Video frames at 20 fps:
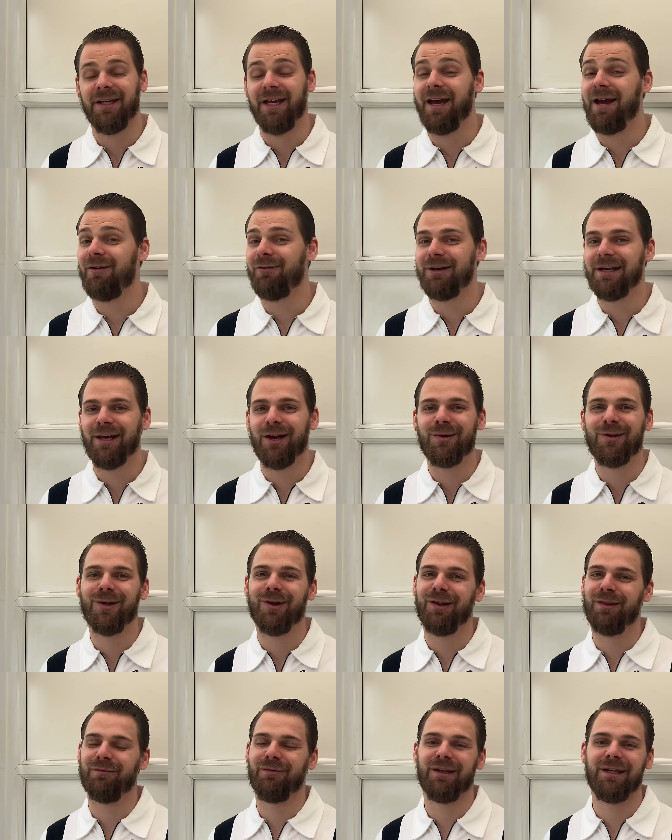I really hope you
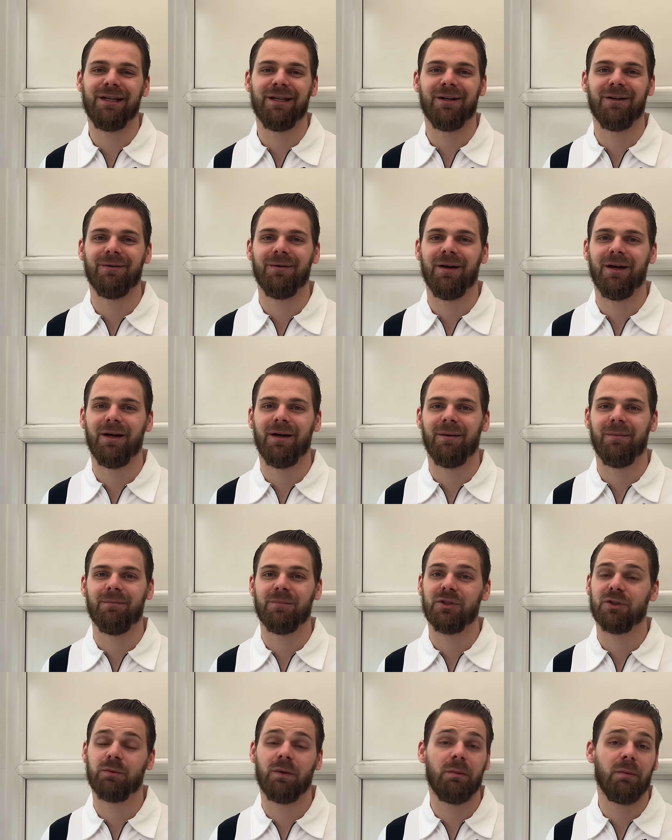liked the video.
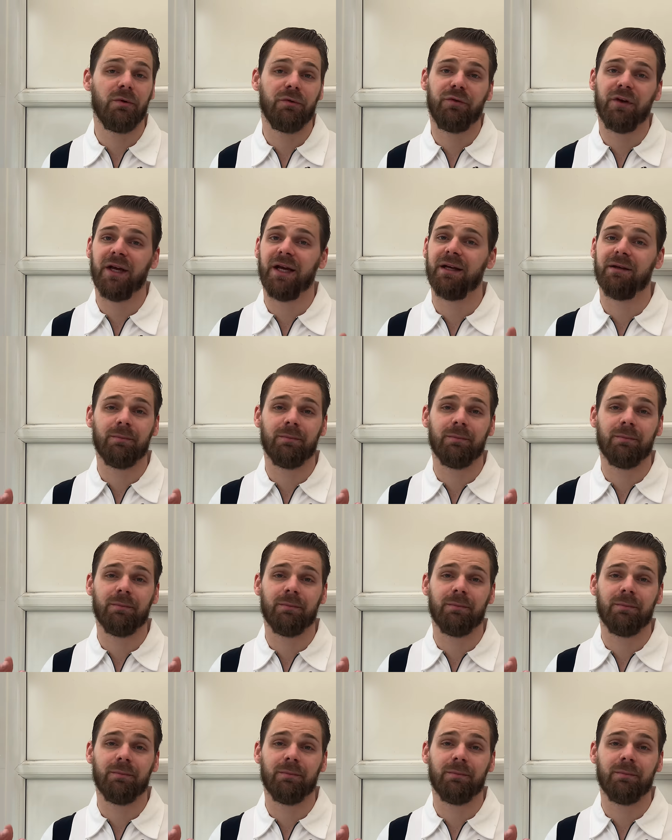Just one more thing,